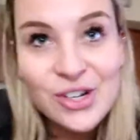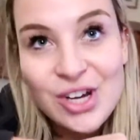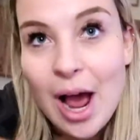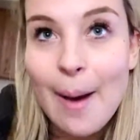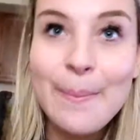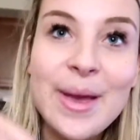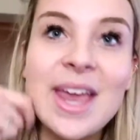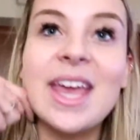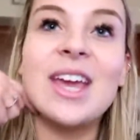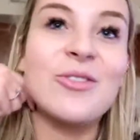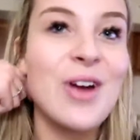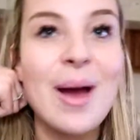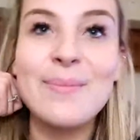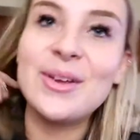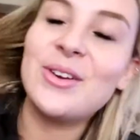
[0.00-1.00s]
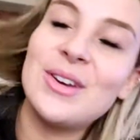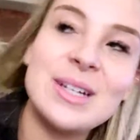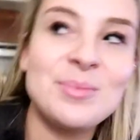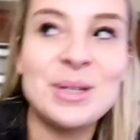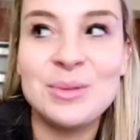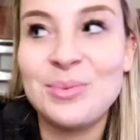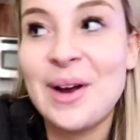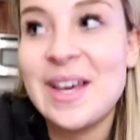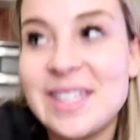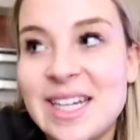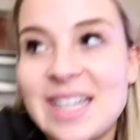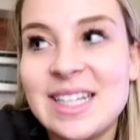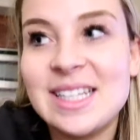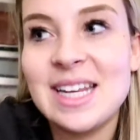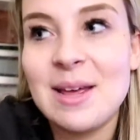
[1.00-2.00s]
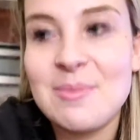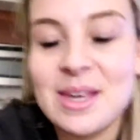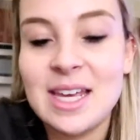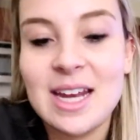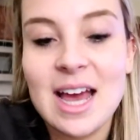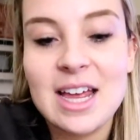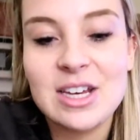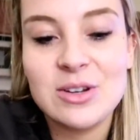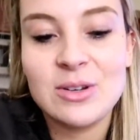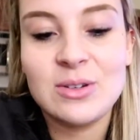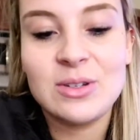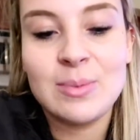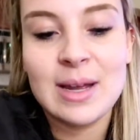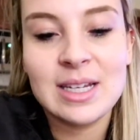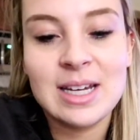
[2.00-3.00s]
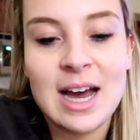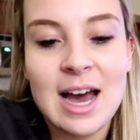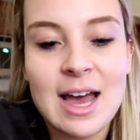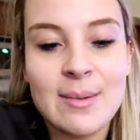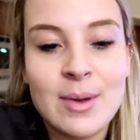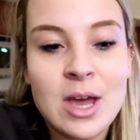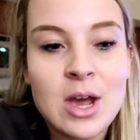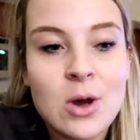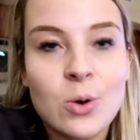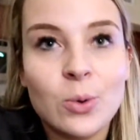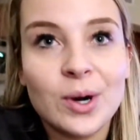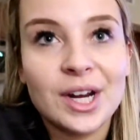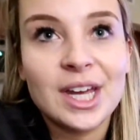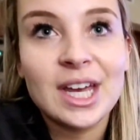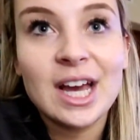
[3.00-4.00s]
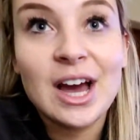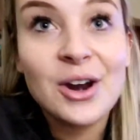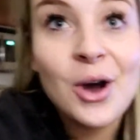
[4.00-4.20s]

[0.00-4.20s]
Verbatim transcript: shopping and wrapping Christmas presents. I mean, I do spend time working on